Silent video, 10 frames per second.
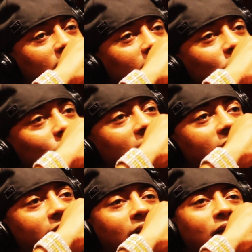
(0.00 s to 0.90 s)
I knew
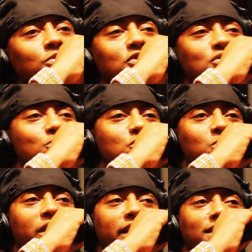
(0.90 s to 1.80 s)
I was so
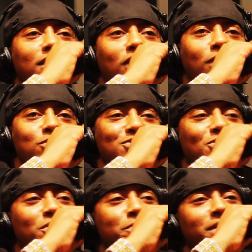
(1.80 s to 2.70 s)
swagged out. I was
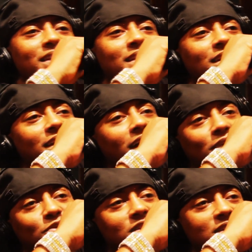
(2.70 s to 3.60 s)
doing me. I
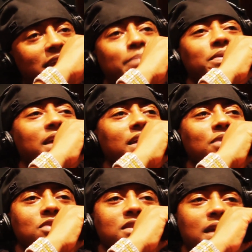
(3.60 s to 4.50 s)
was just happy that he
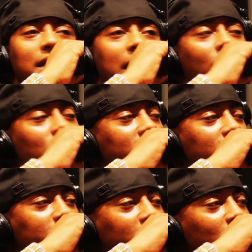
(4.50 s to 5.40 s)
was there. I don't give
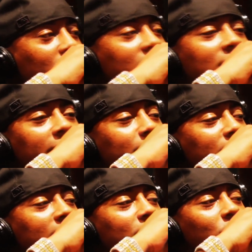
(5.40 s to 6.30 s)
a fuck what he came
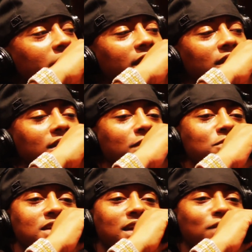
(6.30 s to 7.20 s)
in there with. You know what I'm
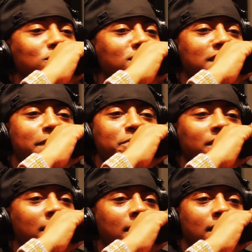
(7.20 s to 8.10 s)
saying? I was just happy
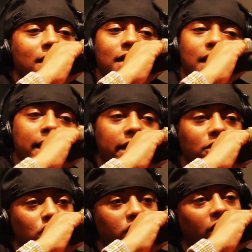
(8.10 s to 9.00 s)
that I had
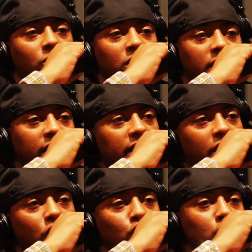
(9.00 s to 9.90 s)
a track with a nigga
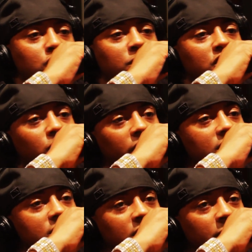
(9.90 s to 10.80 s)
that hold as much weight
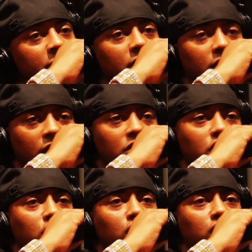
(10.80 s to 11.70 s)
as him, and he
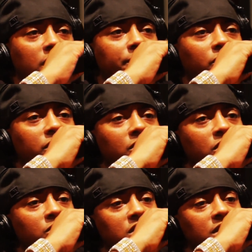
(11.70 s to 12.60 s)
showed up, and
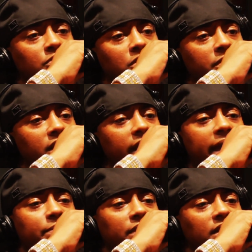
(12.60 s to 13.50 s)
we was able to make it
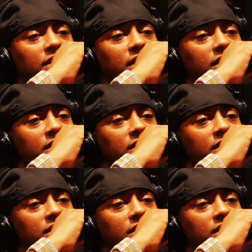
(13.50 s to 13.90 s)
happen like that.